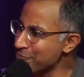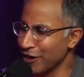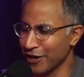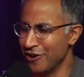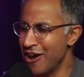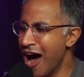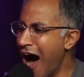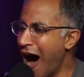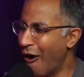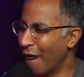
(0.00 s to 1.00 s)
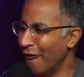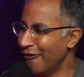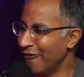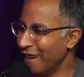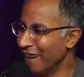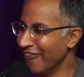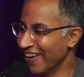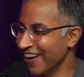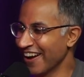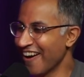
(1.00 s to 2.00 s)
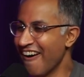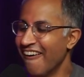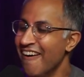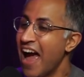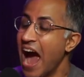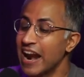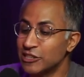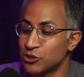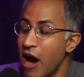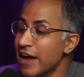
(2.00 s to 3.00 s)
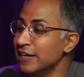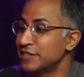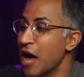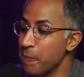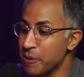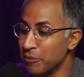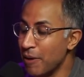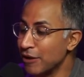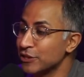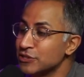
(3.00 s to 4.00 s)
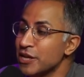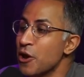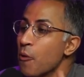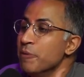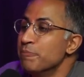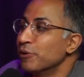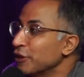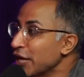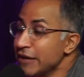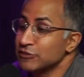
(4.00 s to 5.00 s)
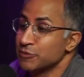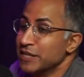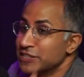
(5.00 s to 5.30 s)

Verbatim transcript: They're like, no. and I go, and I try to tell people about this, and no one believes me.